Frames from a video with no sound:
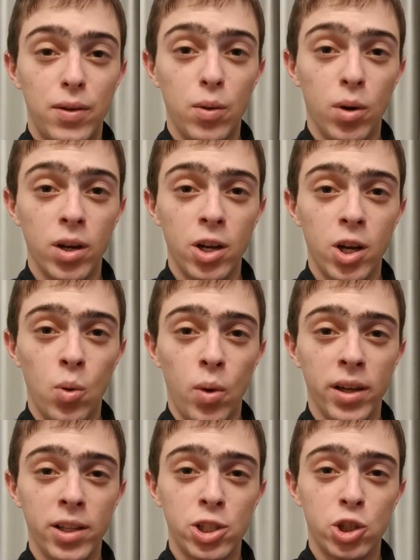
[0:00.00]
If you want to know
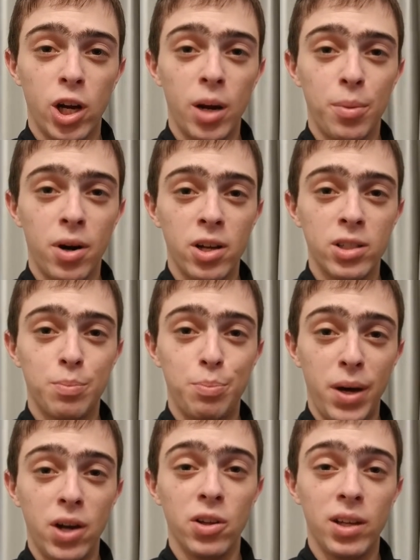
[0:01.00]
why this tripod is
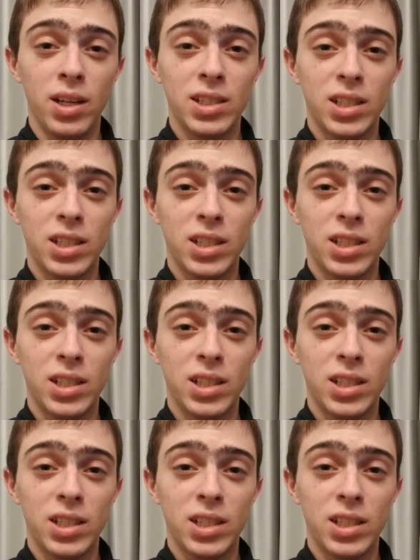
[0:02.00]
better than